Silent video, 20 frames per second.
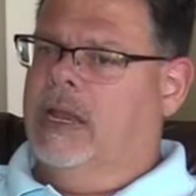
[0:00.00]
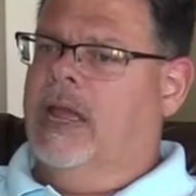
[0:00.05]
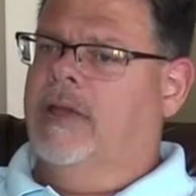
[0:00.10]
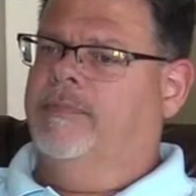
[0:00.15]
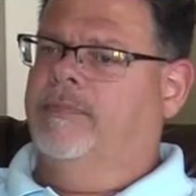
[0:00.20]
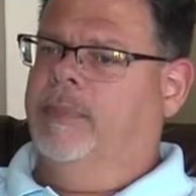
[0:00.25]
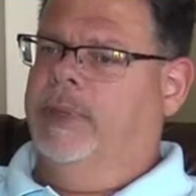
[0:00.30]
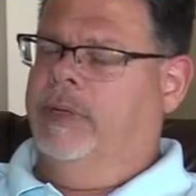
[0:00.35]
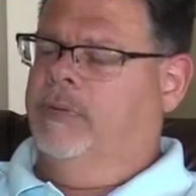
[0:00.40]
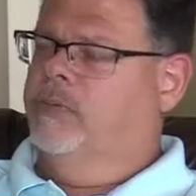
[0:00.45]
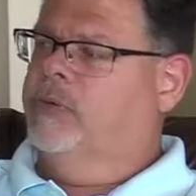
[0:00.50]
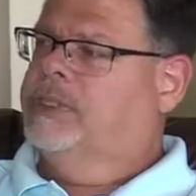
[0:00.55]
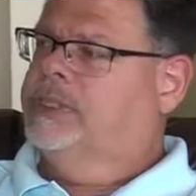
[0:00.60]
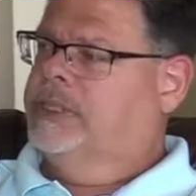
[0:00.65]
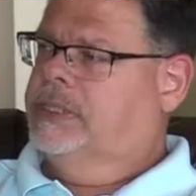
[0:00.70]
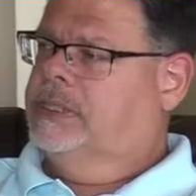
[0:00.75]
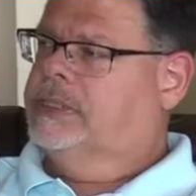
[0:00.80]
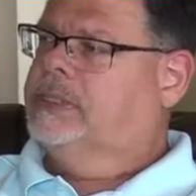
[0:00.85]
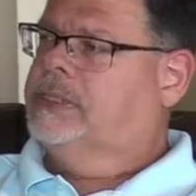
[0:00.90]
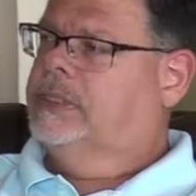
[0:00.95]
have been
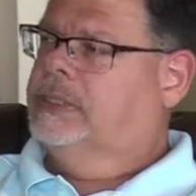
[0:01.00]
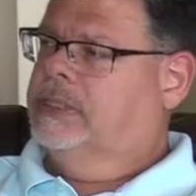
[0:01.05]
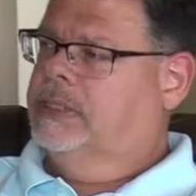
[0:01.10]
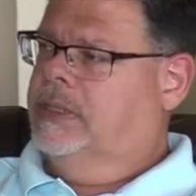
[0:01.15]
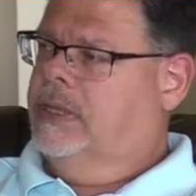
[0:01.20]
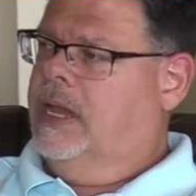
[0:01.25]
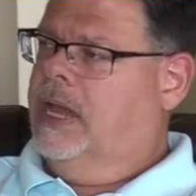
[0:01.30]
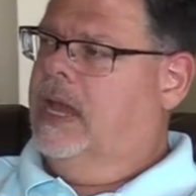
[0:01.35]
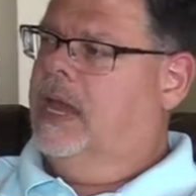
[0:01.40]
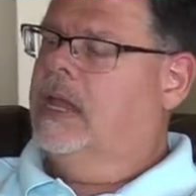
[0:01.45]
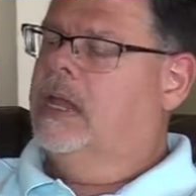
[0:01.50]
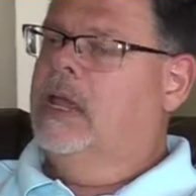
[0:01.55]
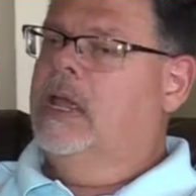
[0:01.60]
resistant to that,